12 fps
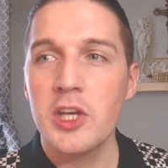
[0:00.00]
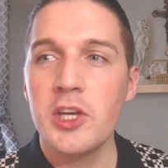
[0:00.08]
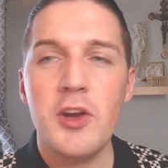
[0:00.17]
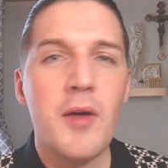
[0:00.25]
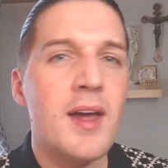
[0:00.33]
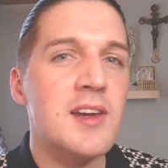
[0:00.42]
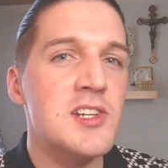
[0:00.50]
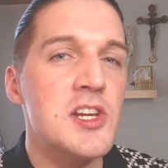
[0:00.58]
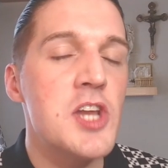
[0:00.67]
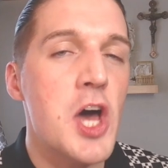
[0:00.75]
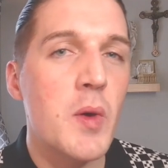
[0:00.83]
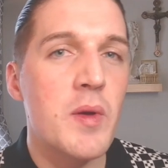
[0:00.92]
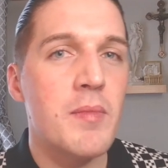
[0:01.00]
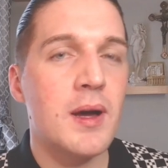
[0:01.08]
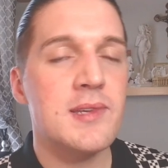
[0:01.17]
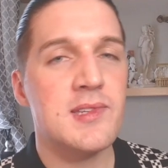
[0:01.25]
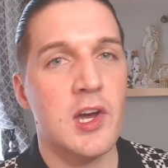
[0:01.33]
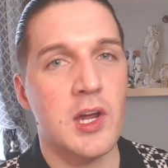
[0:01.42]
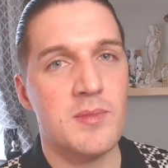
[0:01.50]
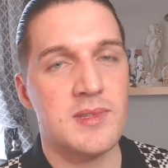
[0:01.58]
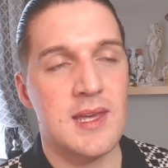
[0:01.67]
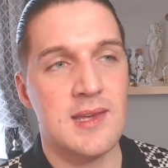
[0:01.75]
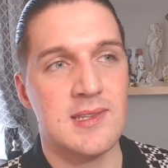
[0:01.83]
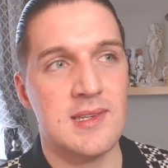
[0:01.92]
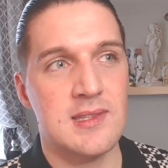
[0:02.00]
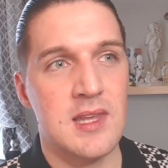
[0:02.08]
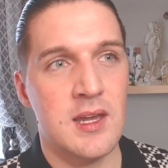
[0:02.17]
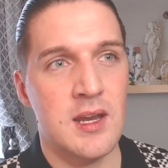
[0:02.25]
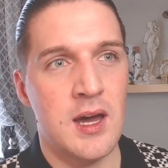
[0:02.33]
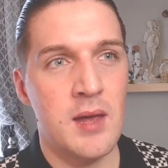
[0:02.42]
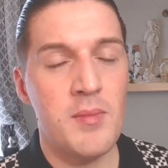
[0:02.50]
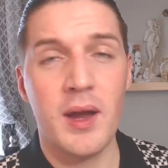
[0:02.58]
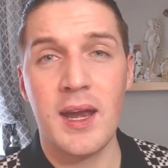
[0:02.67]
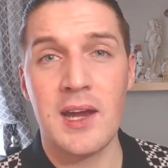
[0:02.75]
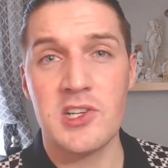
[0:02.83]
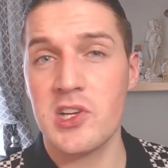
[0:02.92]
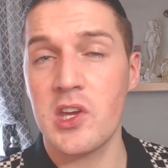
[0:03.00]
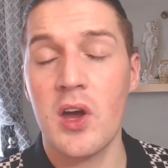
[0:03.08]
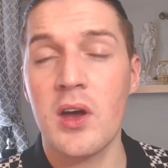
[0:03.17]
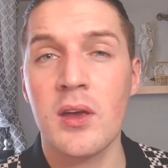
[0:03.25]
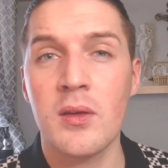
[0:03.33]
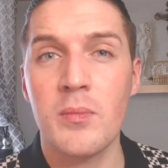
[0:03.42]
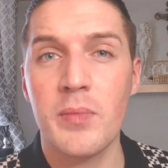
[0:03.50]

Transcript: You don't actually know in my circumstances that I might actually going,